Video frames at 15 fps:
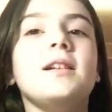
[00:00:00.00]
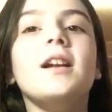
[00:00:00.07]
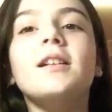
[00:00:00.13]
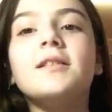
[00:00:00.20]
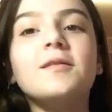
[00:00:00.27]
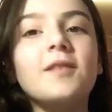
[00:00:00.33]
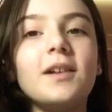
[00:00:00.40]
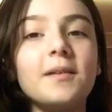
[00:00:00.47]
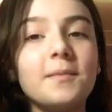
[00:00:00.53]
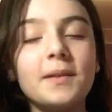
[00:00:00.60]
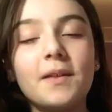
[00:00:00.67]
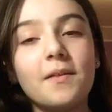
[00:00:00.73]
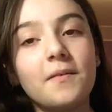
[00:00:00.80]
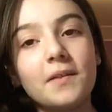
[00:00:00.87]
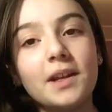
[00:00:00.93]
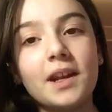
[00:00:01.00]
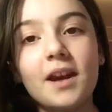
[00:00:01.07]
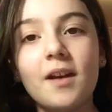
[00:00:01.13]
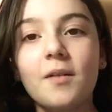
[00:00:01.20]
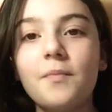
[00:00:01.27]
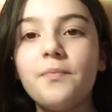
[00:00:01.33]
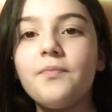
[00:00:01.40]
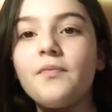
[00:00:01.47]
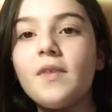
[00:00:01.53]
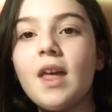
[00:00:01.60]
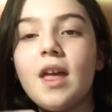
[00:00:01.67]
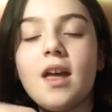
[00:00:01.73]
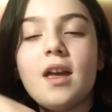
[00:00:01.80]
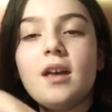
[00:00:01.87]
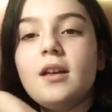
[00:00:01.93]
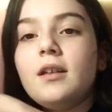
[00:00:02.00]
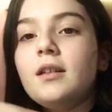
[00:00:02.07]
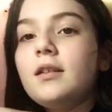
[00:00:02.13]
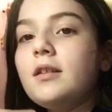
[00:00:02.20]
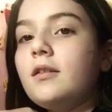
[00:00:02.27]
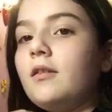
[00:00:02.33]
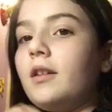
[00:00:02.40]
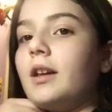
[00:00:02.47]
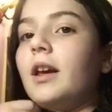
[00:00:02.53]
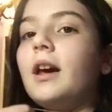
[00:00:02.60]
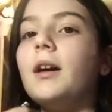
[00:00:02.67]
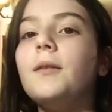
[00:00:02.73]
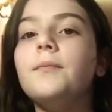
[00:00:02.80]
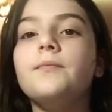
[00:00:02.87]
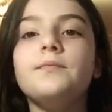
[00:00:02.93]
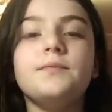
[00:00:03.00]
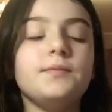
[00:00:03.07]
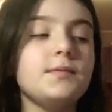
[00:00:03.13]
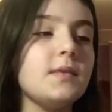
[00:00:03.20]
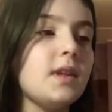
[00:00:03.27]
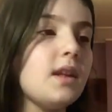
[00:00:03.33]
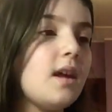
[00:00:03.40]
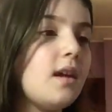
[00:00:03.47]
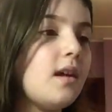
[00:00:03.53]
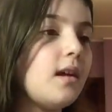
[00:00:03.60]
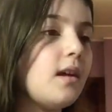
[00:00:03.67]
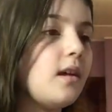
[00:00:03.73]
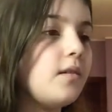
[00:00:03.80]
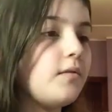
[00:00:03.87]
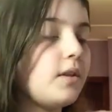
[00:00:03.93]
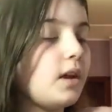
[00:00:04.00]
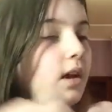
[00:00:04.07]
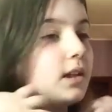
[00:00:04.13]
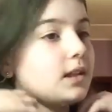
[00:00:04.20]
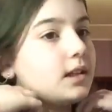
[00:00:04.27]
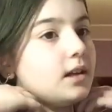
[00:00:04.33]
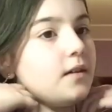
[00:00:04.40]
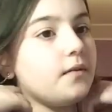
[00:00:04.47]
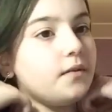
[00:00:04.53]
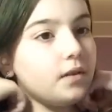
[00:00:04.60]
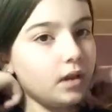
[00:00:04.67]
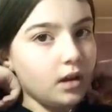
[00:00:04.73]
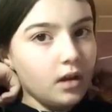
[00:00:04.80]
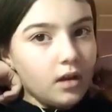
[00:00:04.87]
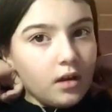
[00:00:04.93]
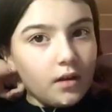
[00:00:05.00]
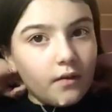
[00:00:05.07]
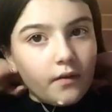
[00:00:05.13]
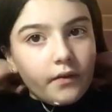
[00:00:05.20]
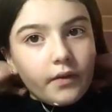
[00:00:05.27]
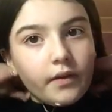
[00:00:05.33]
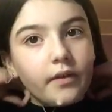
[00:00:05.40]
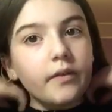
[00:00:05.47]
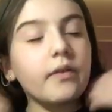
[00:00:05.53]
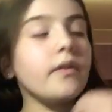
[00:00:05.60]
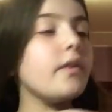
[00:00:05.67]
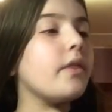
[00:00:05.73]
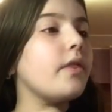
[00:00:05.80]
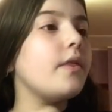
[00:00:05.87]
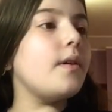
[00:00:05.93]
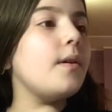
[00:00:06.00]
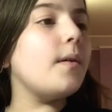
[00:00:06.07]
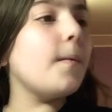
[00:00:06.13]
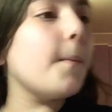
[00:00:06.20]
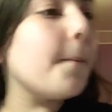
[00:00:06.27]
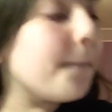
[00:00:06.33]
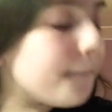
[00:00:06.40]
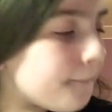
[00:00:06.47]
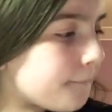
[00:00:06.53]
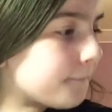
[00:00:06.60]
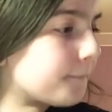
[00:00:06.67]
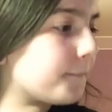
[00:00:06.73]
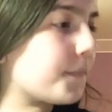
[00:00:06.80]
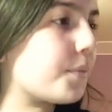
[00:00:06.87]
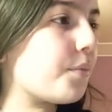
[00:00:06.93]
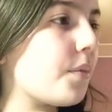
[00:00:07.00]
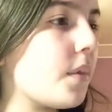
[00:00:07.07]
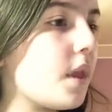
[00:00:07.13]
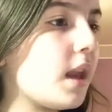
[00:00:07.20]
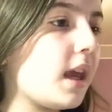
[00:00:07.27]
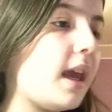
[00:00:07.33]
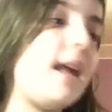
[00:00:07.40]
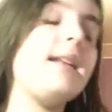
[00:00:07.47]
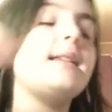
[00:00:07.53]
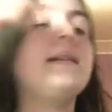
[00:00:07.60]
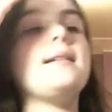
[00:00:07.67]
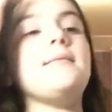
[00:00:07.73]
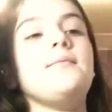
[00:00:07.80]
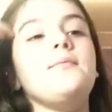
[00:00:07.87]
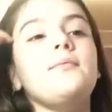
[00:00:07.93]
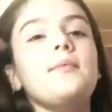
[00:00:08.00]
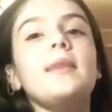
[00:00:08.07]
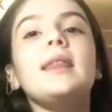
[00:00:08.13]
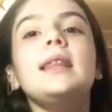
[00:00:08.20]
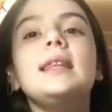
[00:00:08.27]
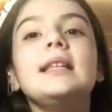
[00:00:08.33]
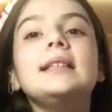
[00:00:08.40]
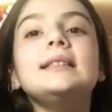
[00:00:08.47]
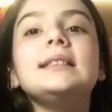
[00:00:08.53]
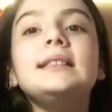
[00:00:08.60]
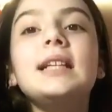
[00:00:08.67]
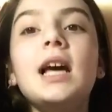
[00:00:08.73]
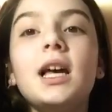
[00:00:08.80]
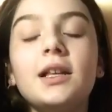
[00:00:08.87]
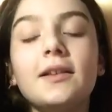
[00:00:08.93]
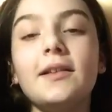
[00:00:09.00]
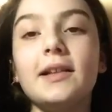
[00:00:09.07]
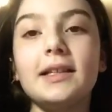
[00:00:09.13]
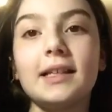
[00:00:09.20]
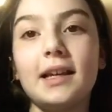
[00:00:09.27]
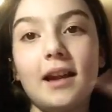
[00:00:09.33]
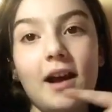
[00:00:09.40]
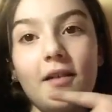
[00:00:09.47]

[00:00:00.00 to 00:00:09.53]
she doesn't want to be in the video. So yeah, and we got stuff for the kit. So let's get